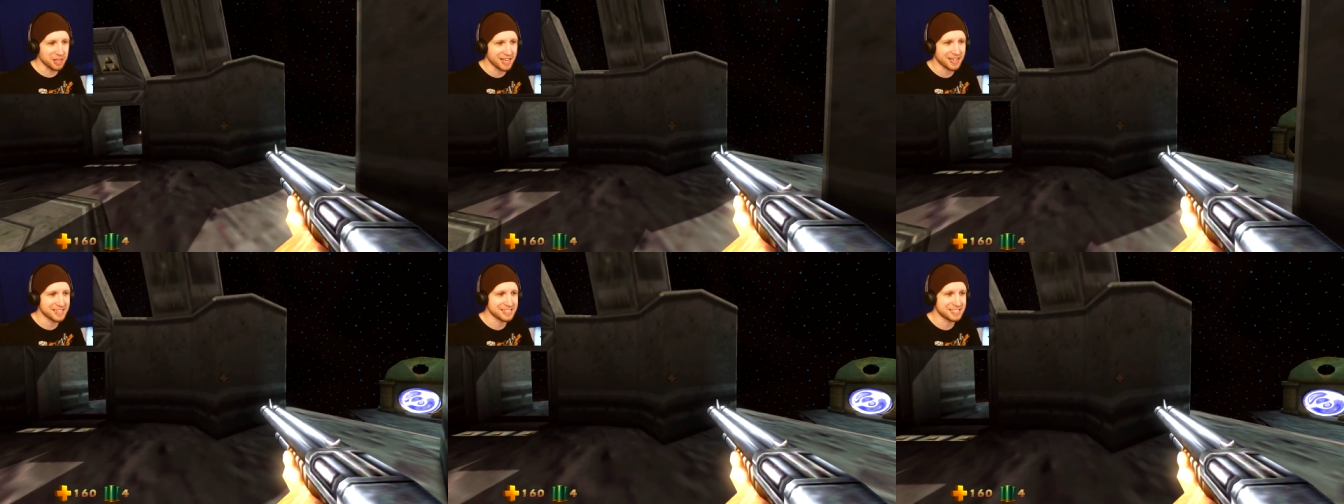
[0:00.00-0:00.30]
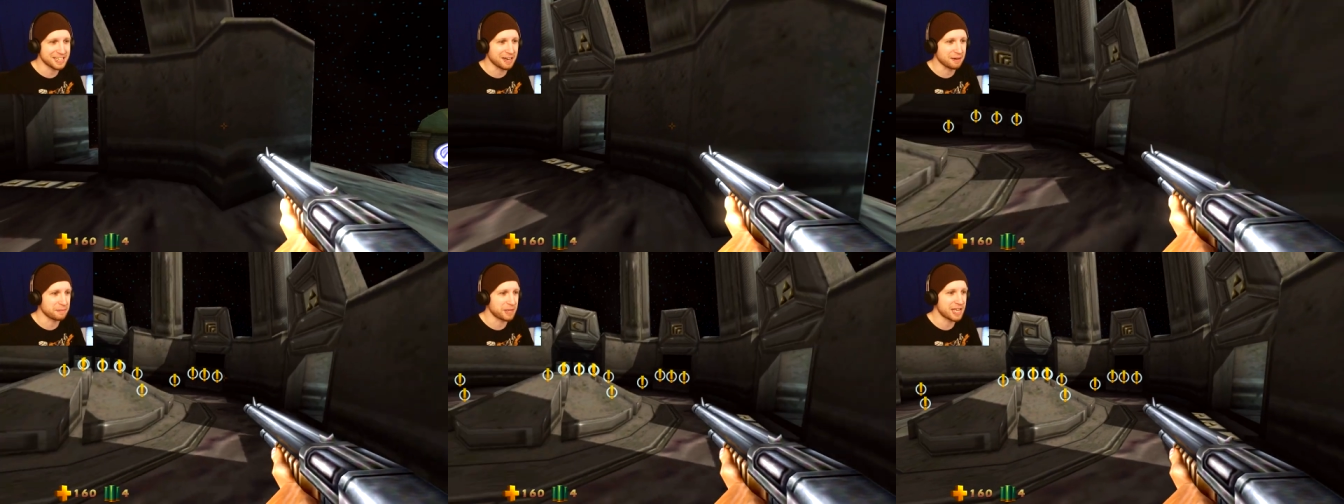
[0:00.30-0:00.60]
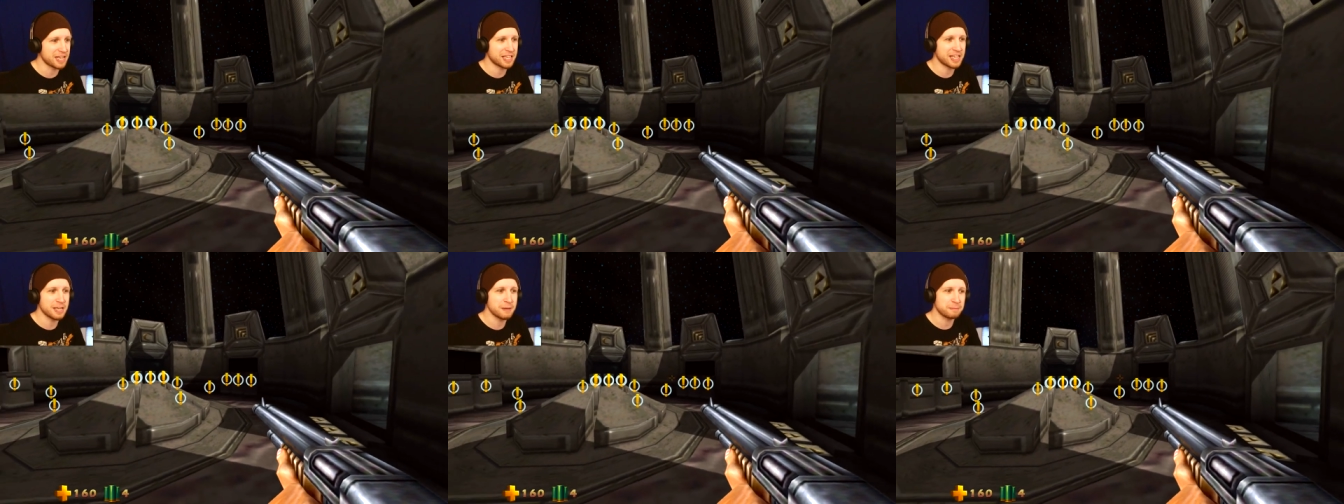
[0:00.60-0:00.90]
Like I said, I'm
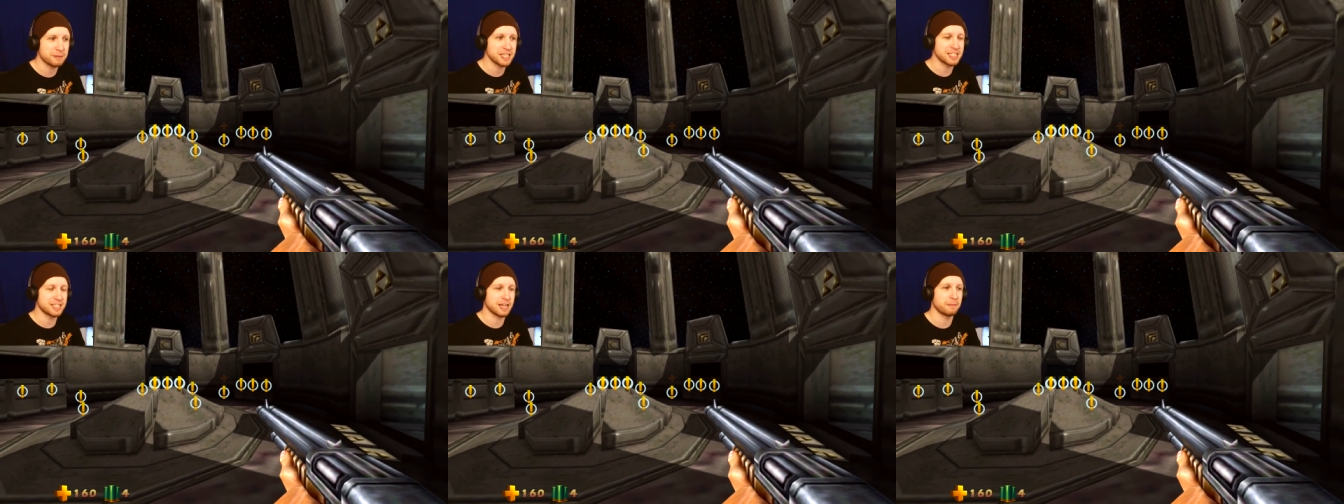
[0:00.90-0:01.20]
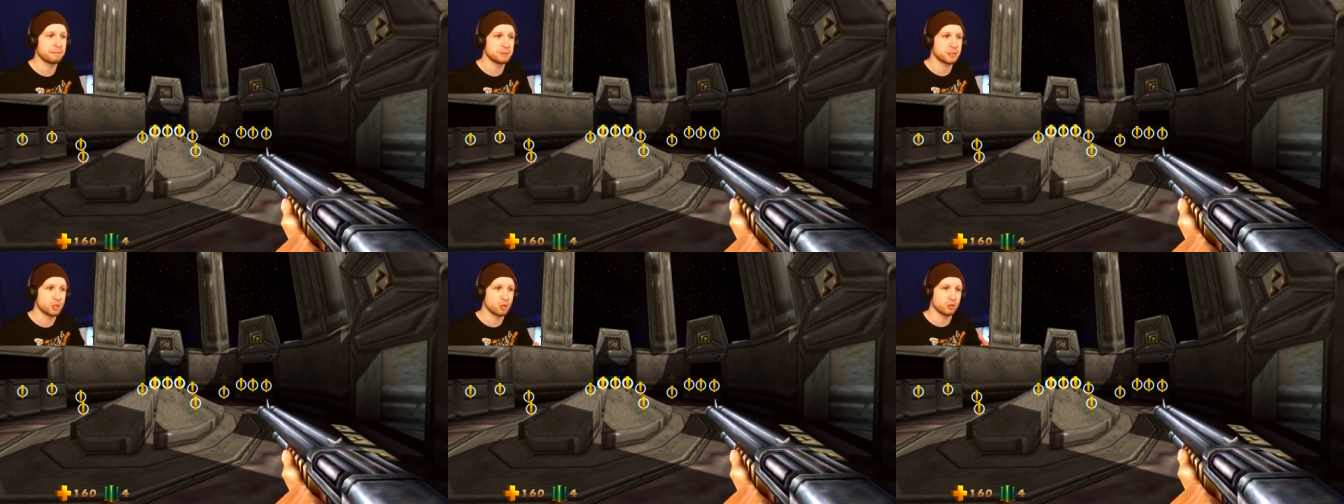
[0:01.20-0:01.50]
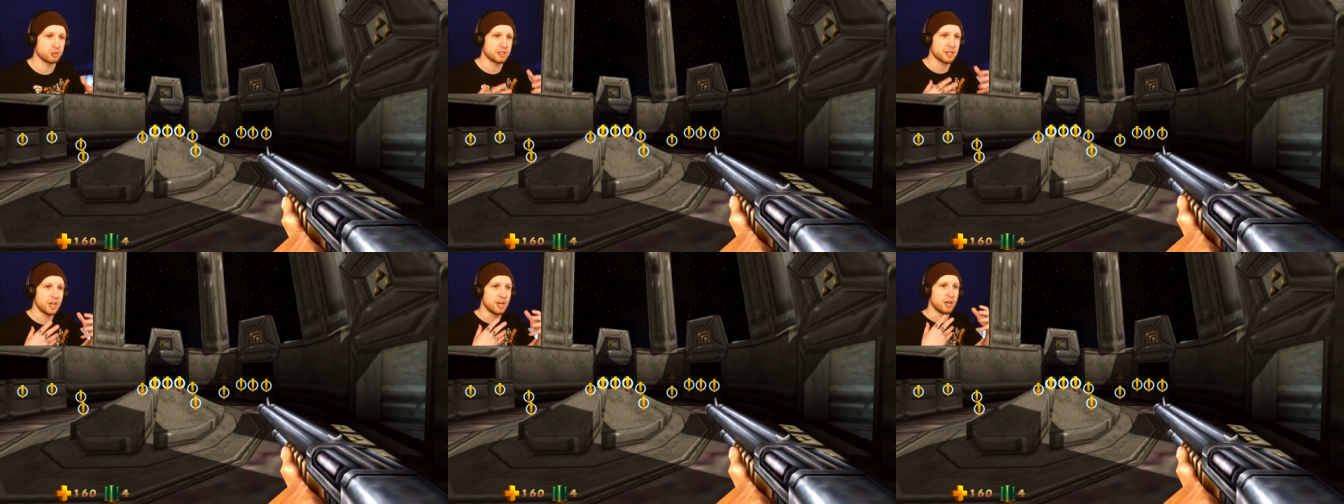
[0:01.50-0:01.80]
going to keep these
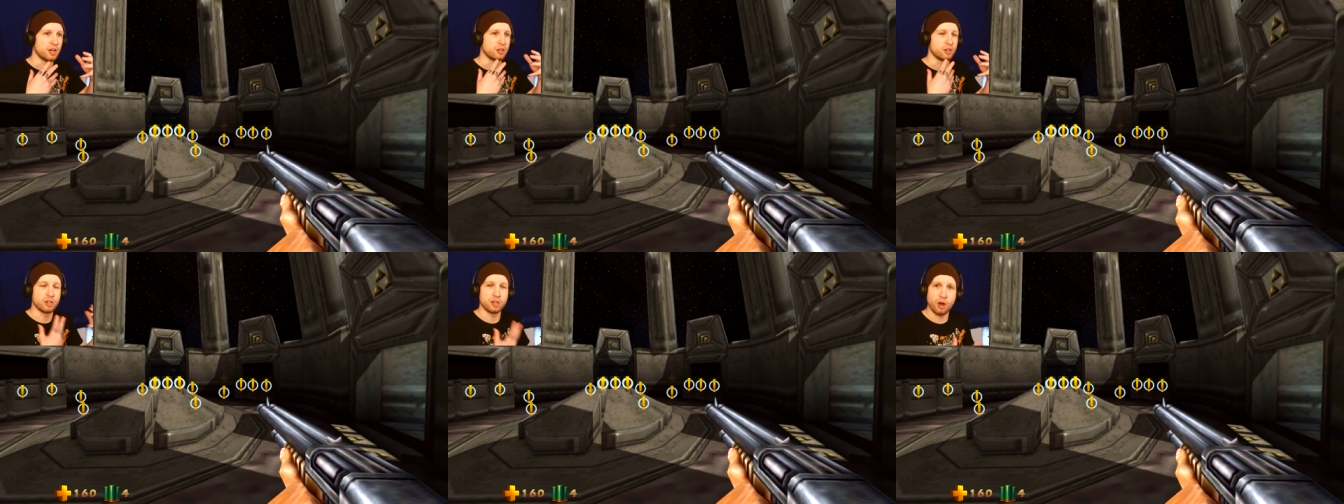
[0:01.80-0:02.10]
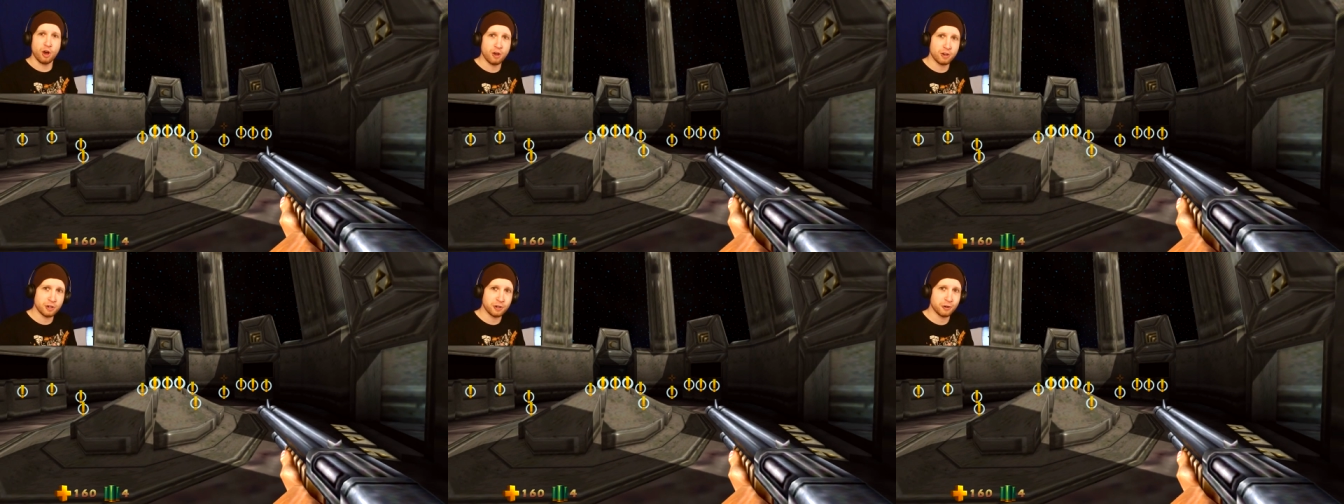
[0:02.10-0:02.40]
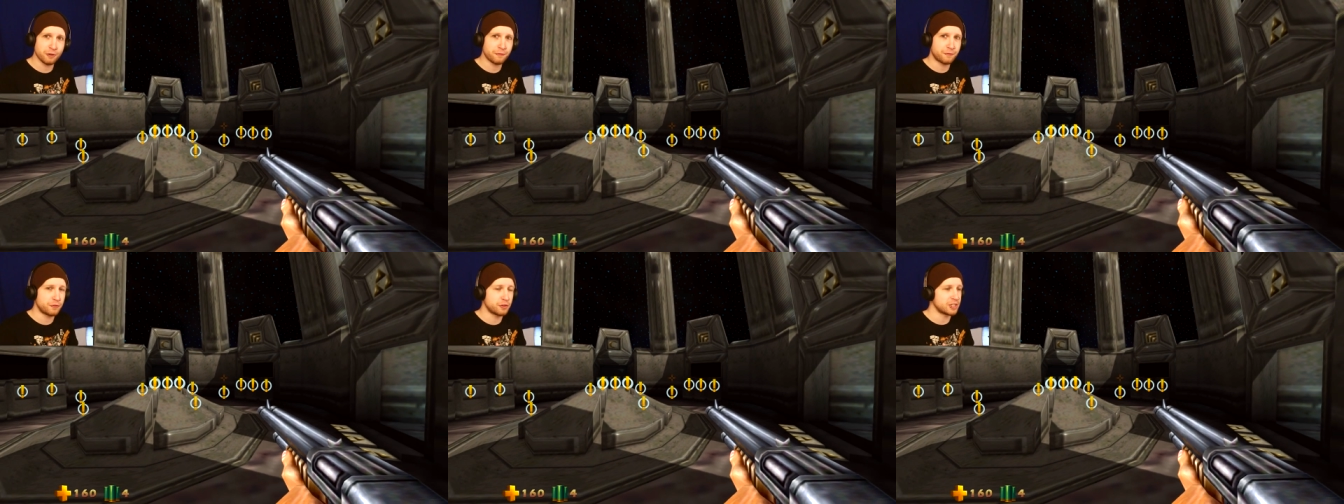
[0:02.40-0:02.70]
episodes
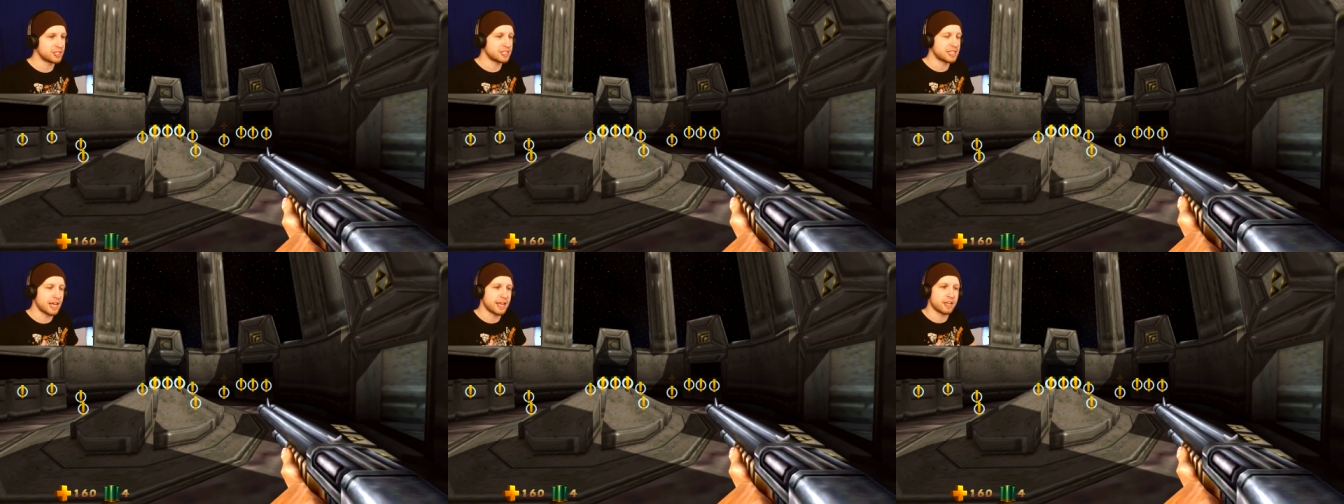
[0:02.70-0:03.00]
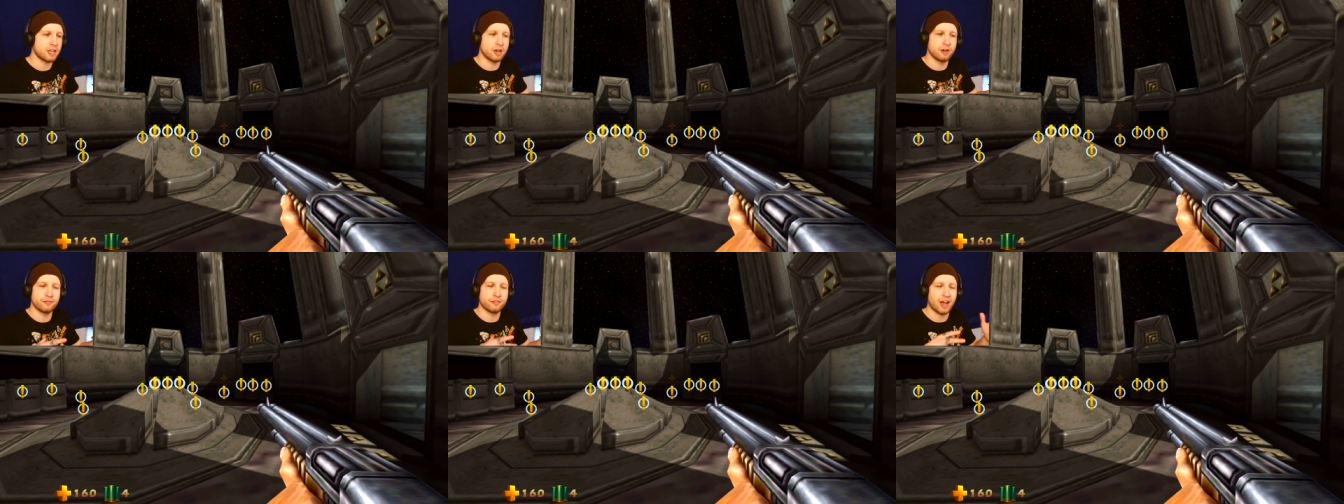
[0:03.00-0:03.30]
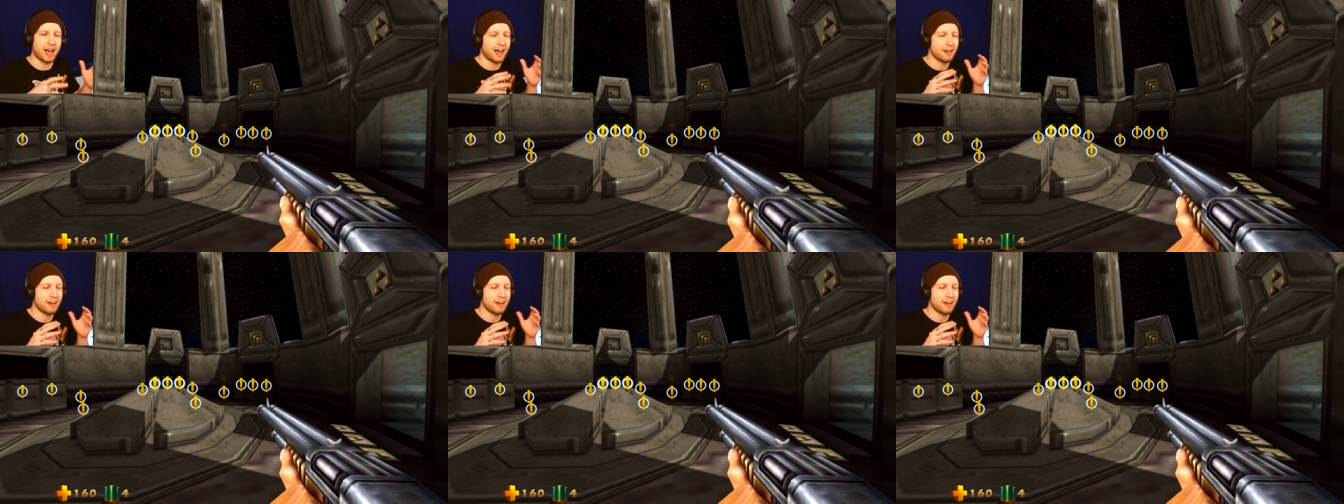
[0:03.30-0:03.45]
longer for the sake of,